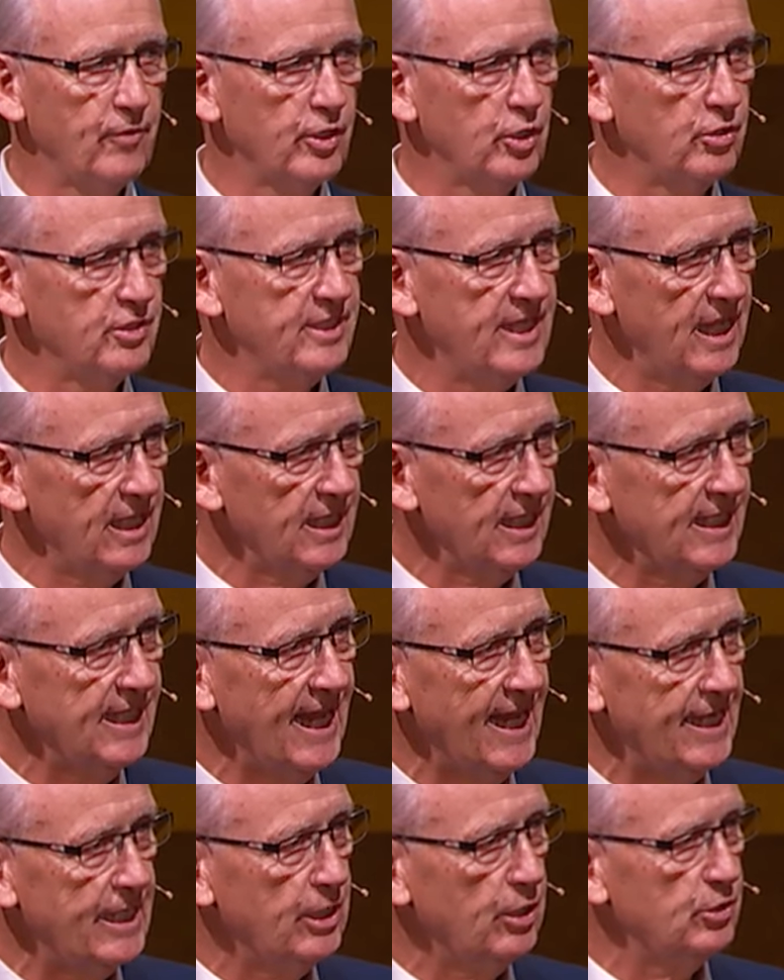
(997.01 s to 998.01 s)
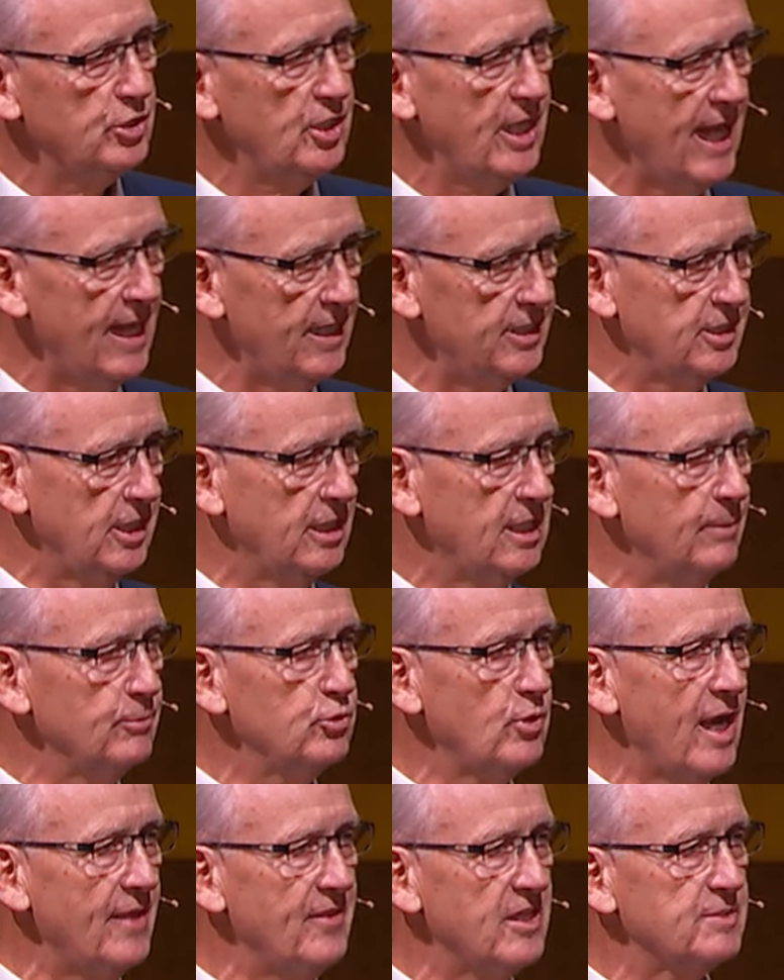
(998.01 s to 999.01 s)
You're delegating, you're challenging. Come
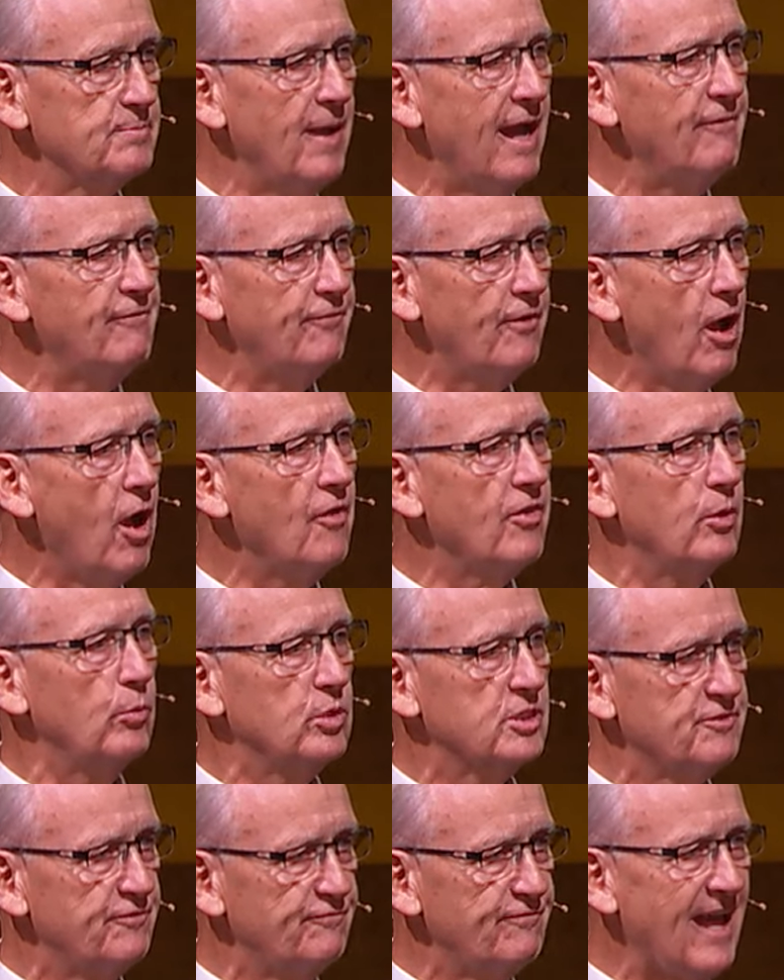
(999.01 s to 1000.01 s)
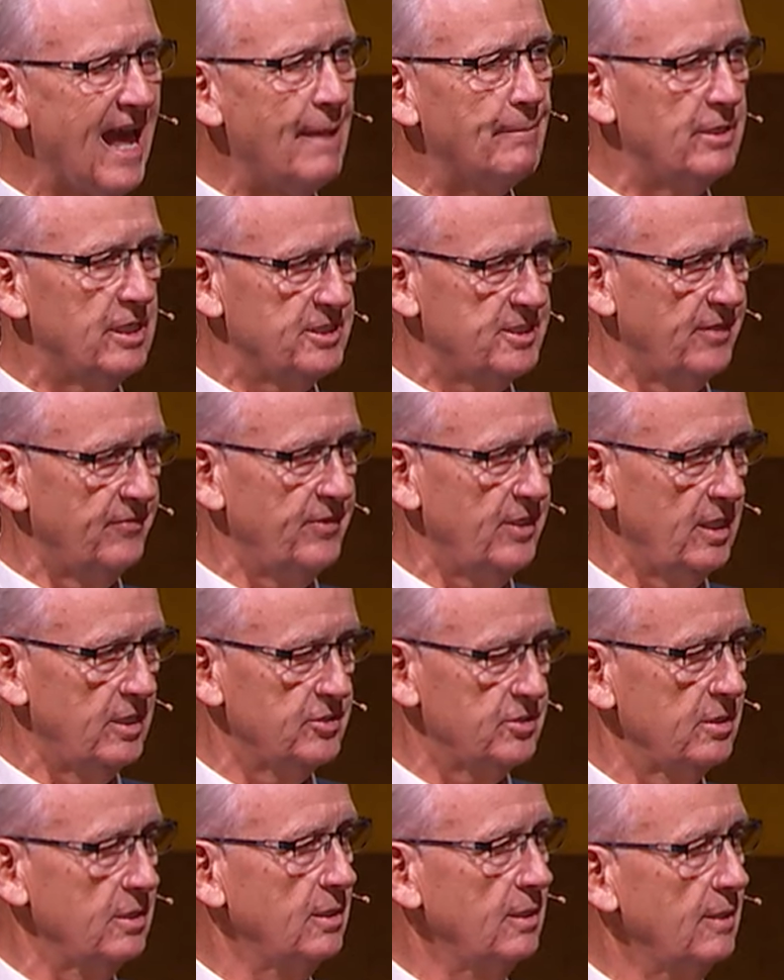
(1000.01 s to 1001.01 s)
try this. My father was fabulous at
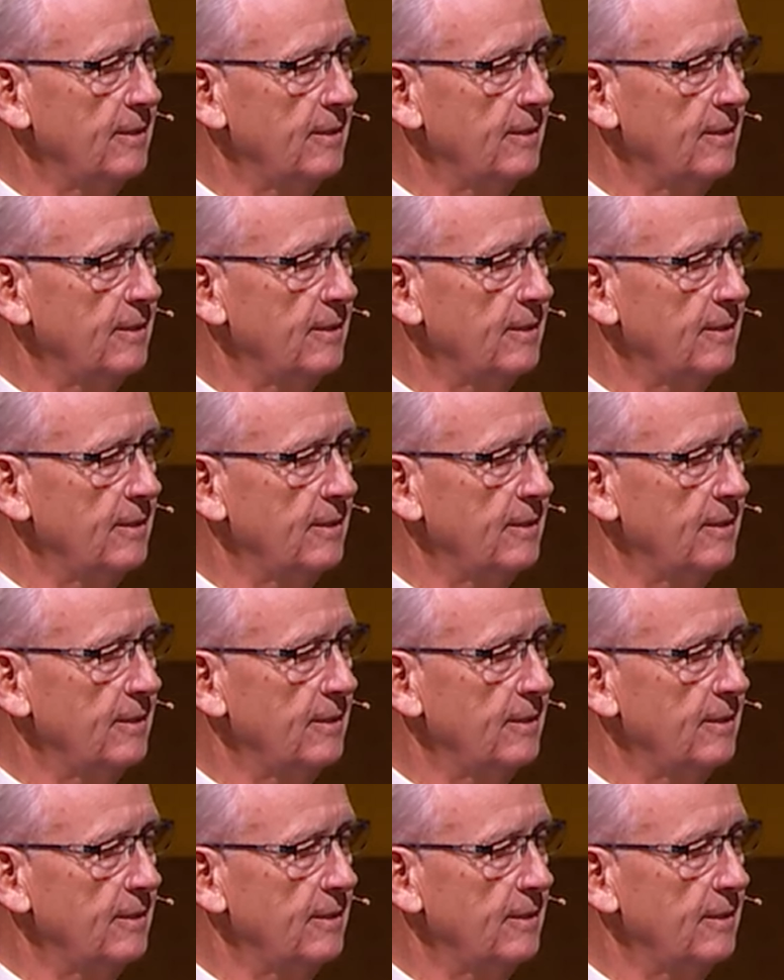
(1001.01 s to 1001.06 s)
this.